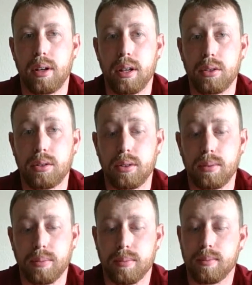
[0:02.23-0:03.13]
Hey
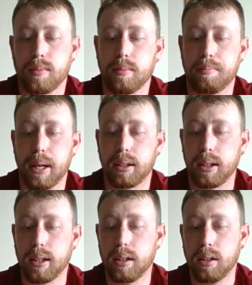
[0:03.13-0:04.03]
YouTube, back
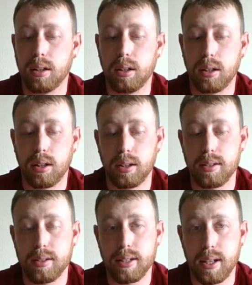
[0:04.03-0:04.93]
again.
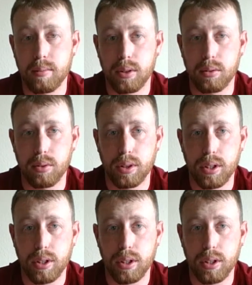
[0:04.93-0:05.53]
This time I'm going to